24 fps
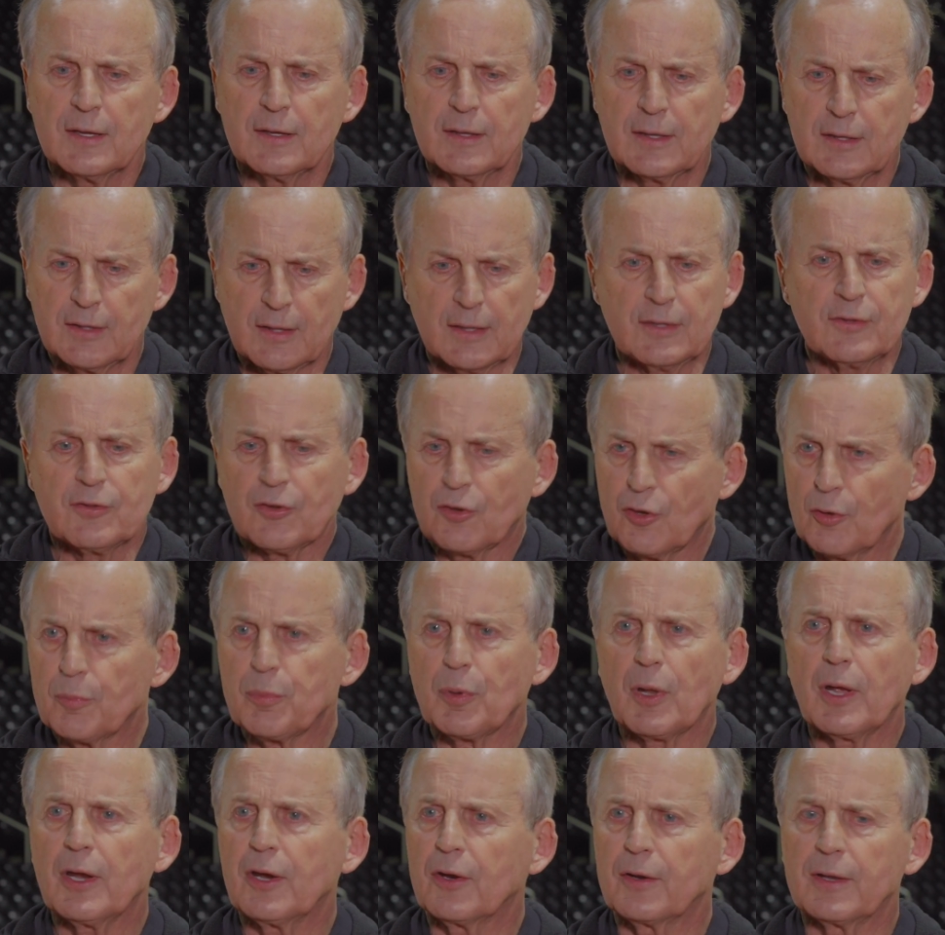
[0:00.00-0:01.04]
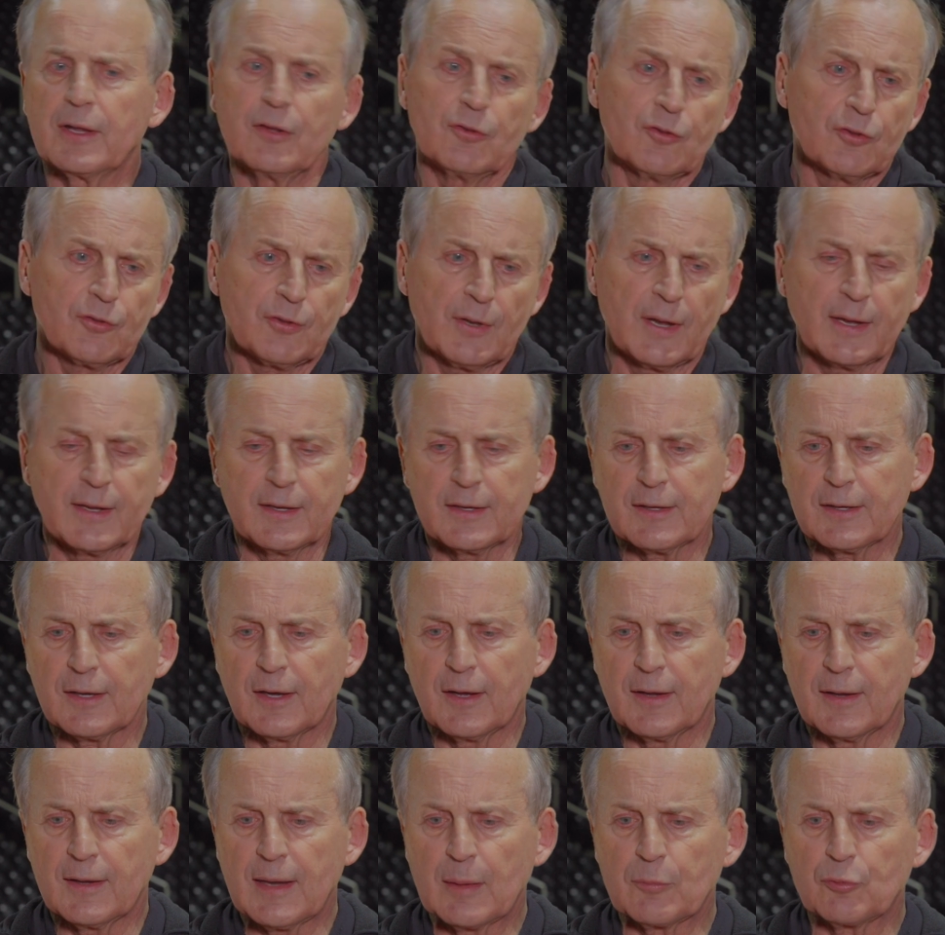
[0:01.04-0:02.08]
he's a good player, and he's just like uh,
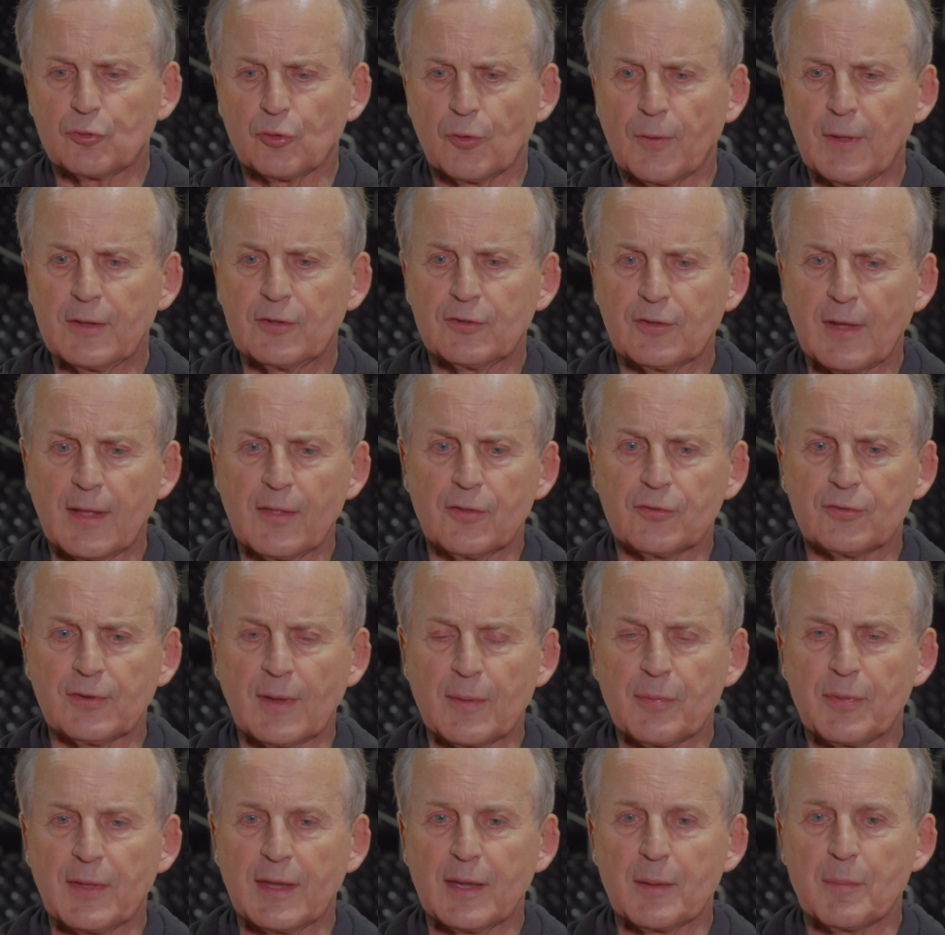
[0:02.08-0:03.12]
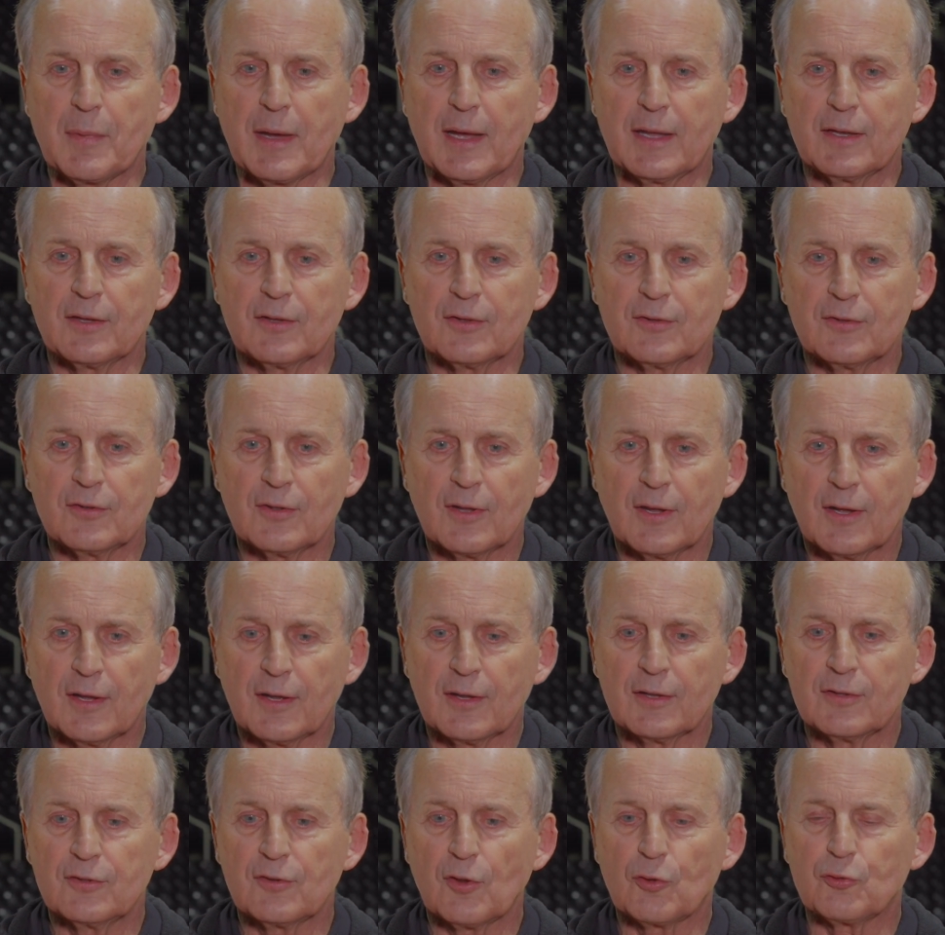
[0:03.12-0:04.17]
I'm sure they say the same thing about
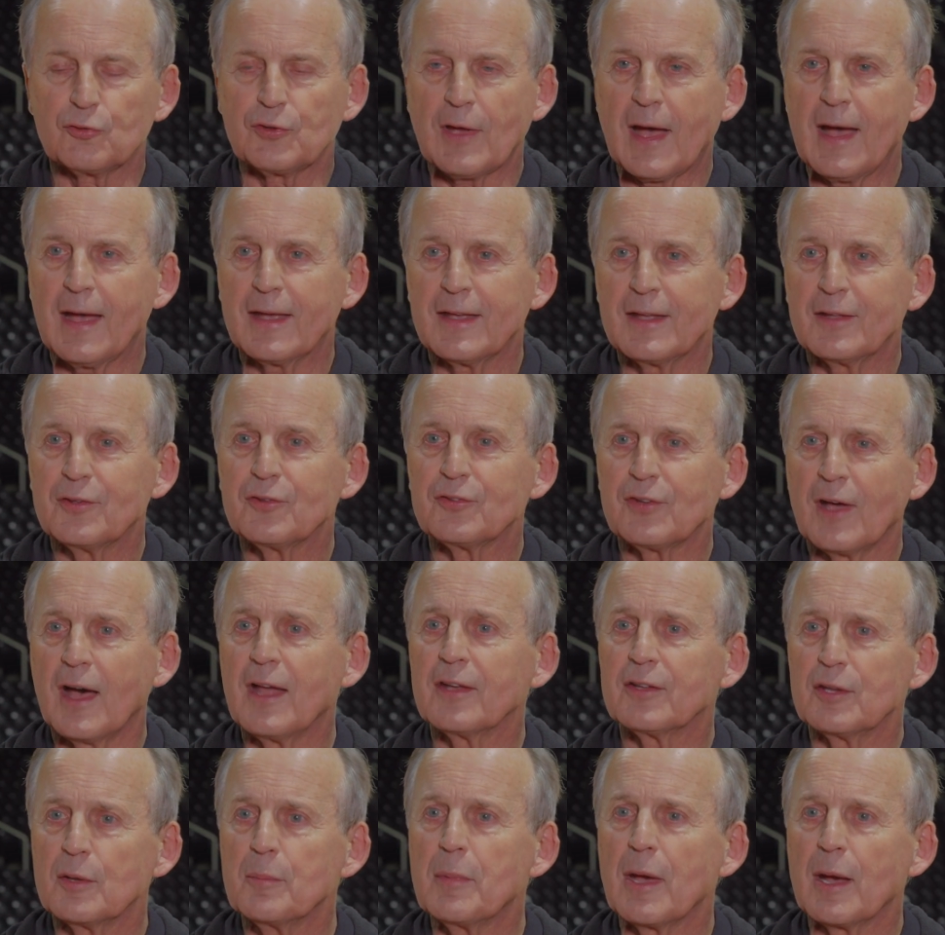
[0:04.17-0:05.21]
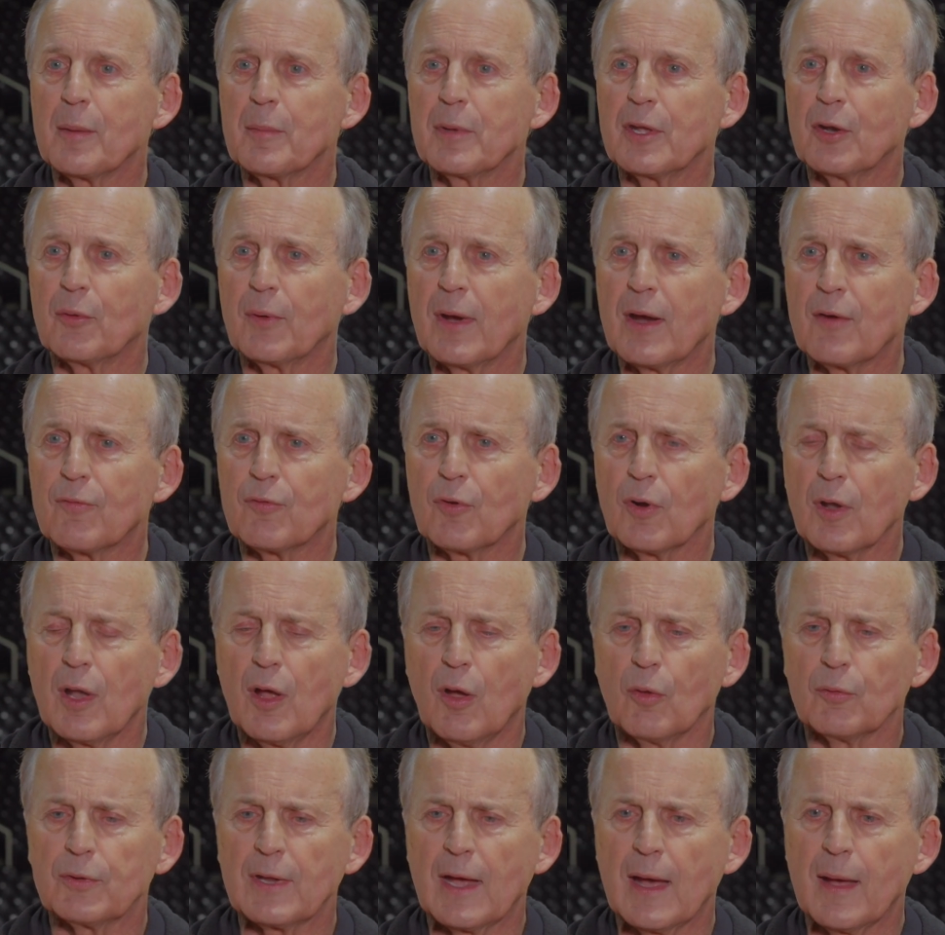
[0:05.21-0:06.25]
uh, Josiah and Santi about being around for a
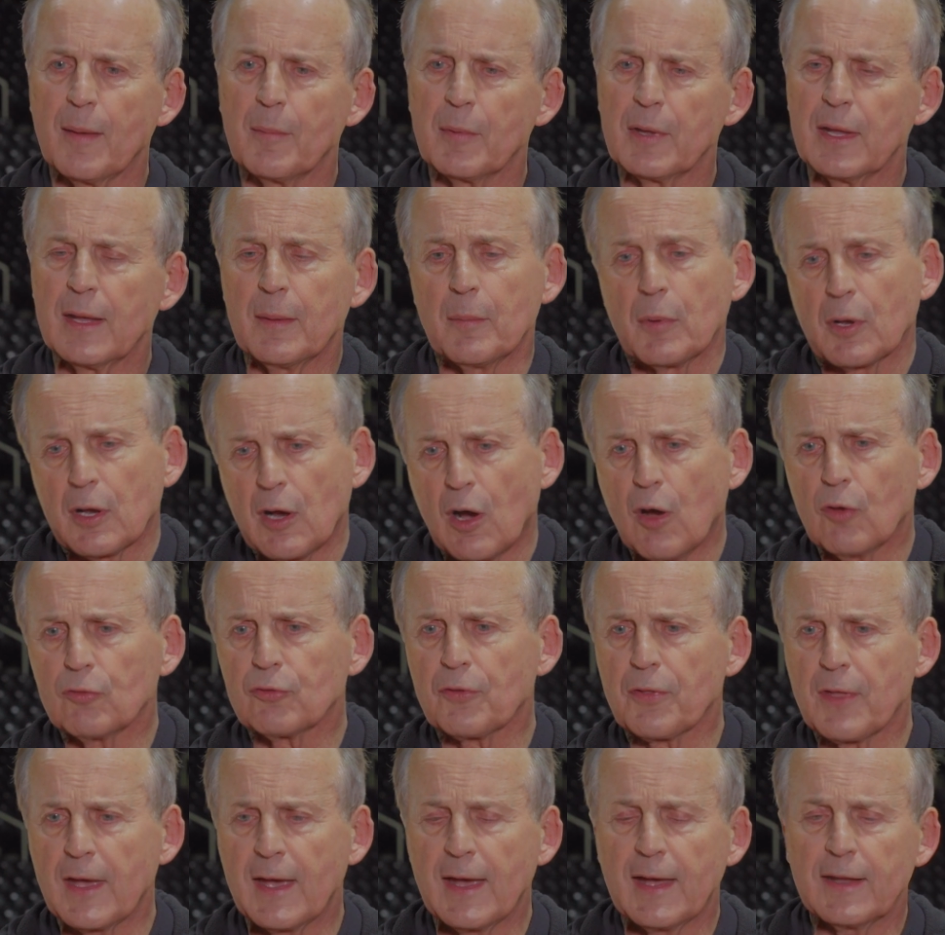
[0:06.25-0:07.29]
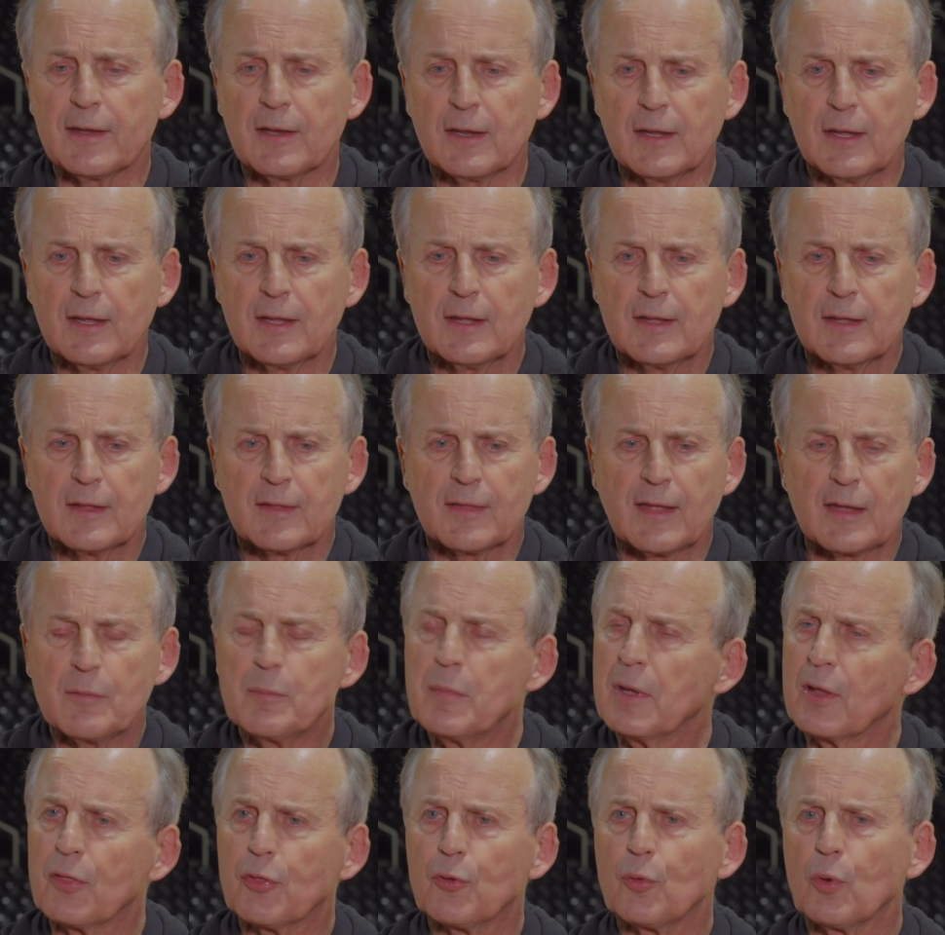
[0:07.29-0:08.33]
long time, and because of that, they've
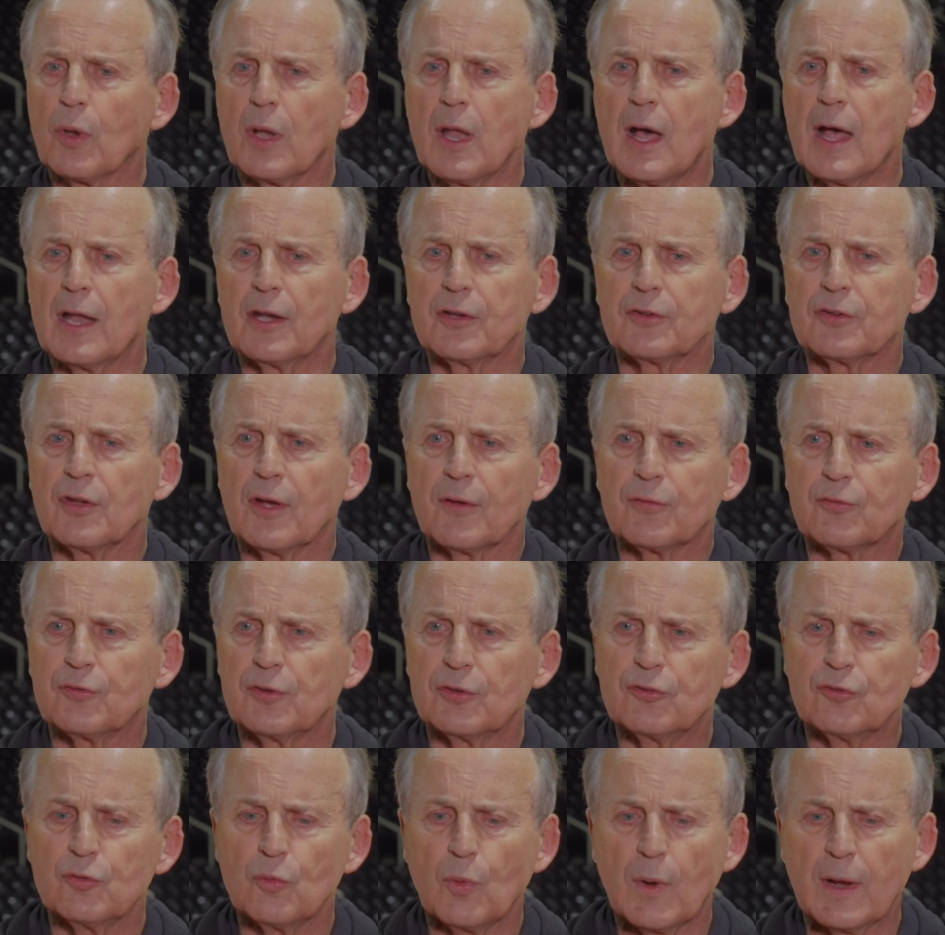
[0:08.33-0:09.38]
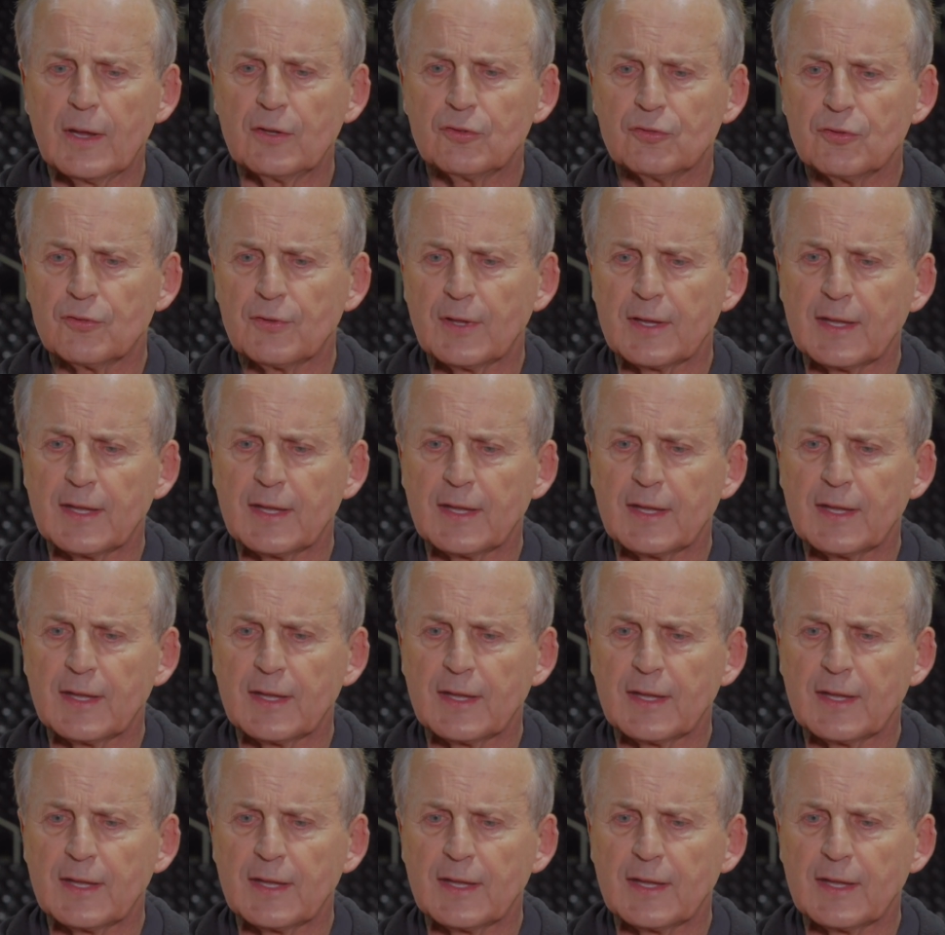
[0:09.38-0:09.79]
been through a lot of tough situations.